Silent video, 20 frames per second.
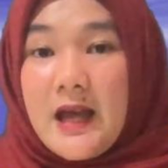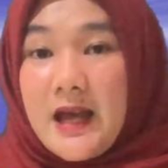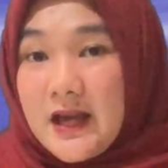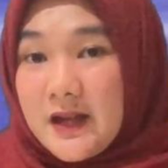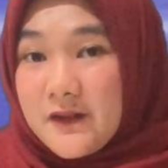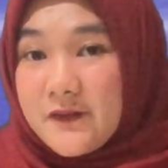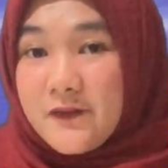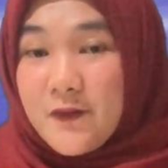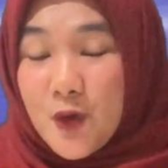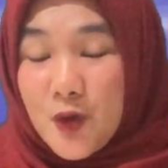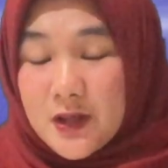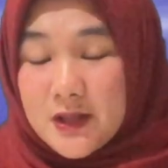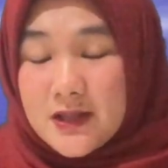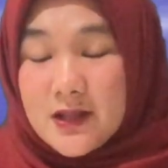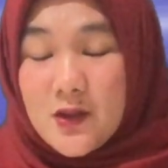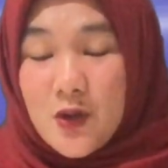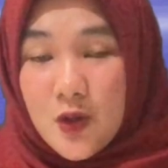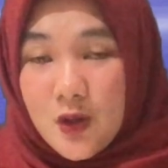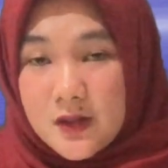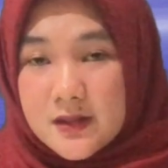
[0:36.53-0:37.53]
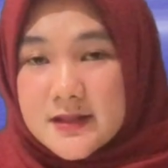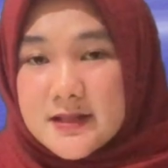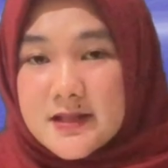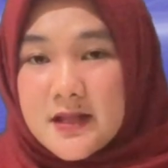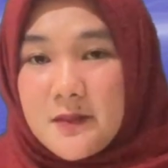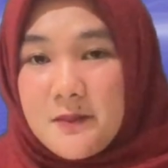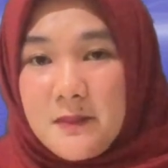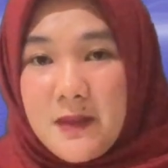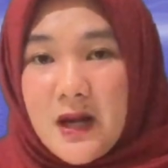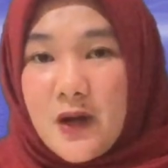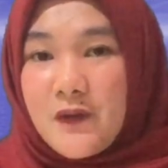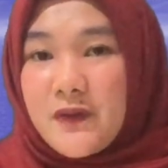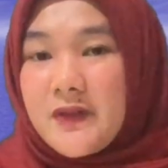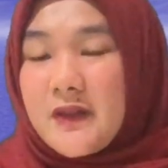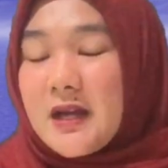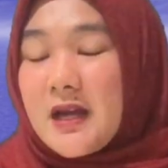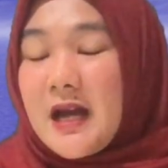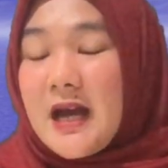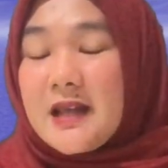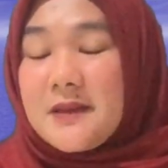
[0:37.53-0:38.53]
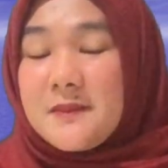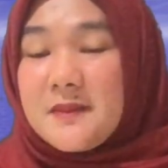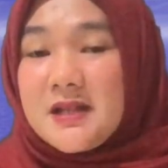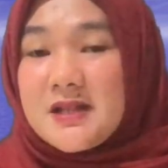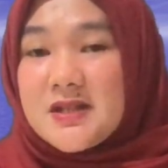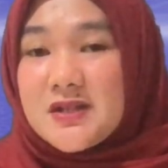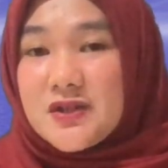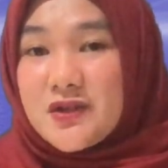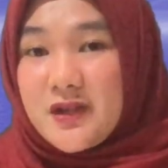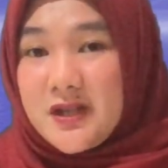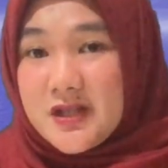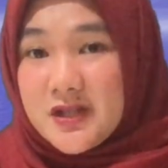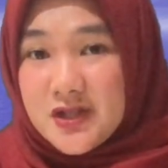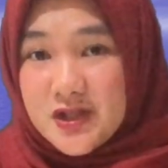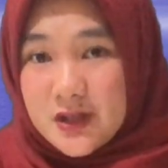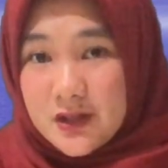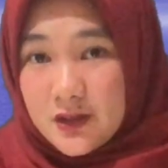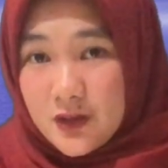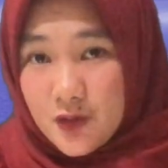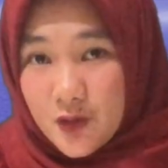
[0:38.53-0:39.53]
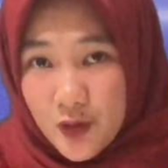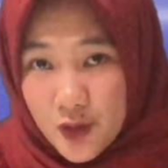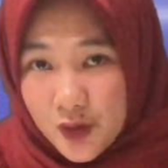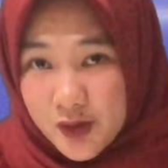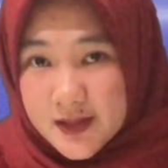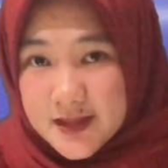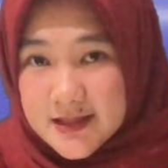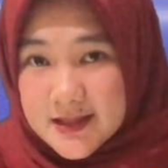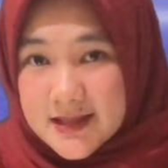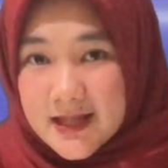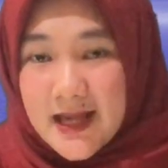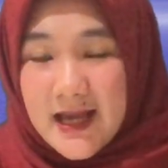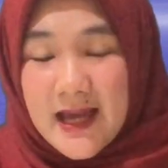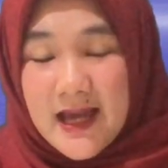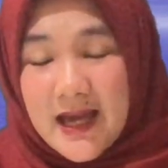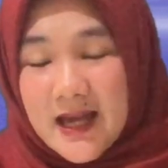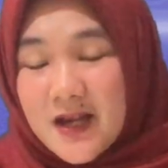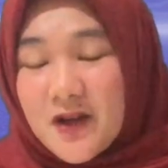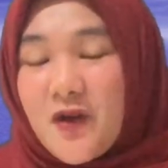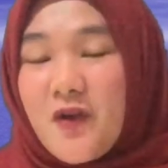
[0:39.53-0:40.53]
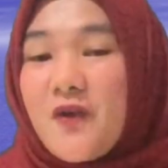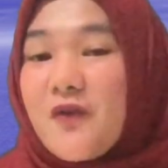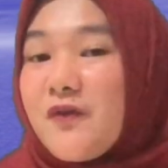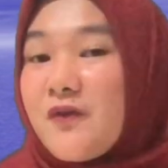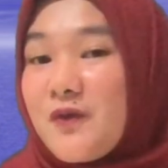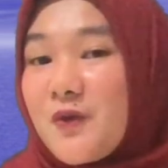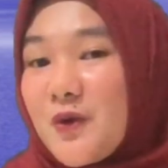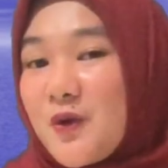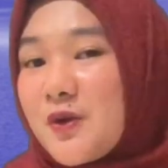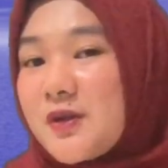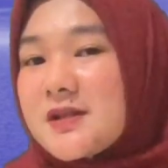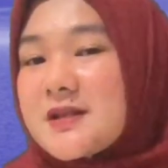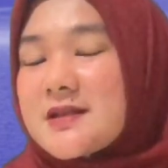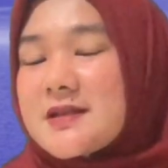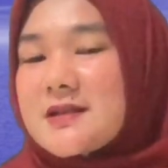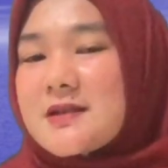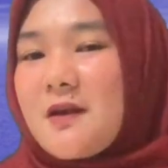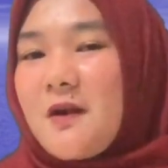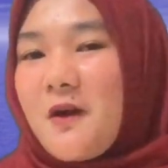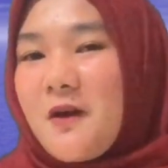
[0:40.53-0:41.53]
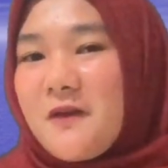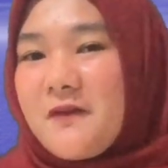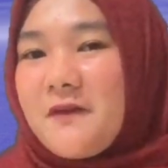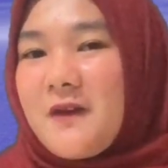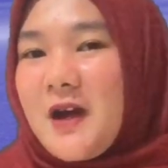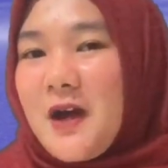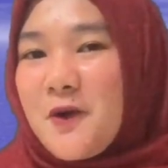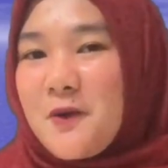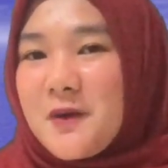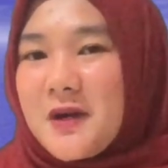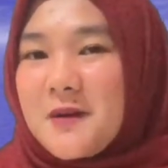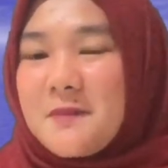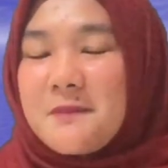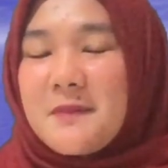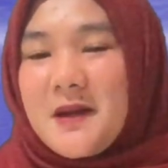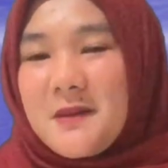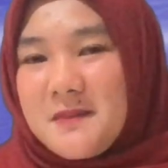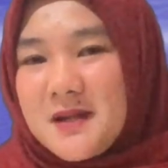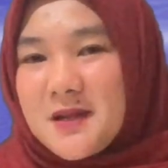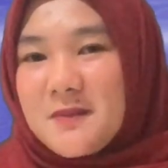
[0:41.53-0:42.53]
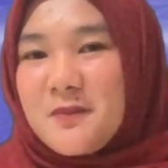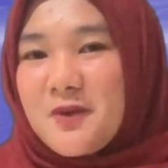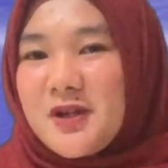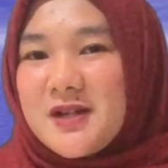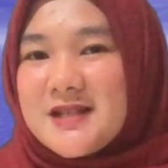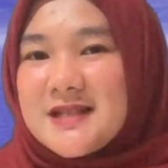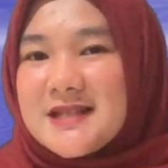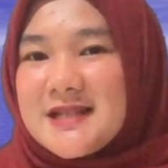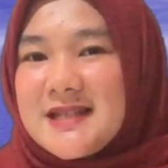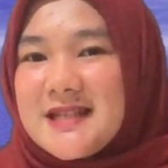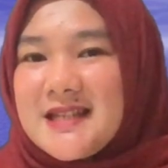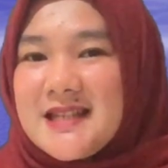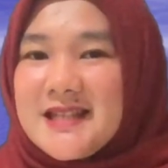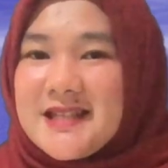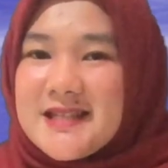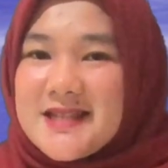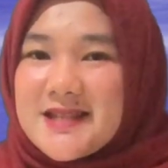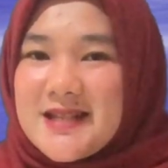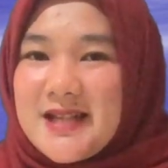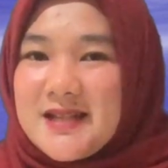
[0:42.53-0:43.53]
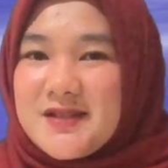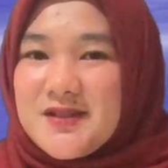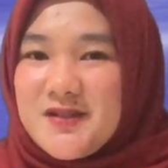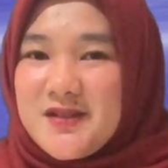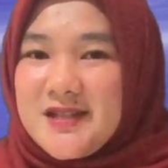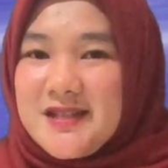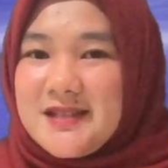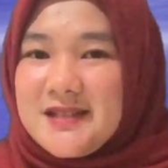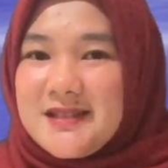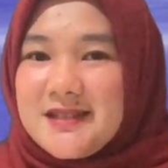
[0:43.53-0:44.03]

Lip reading: And for the goals, about the administration goals, and of course of our public policy in this country.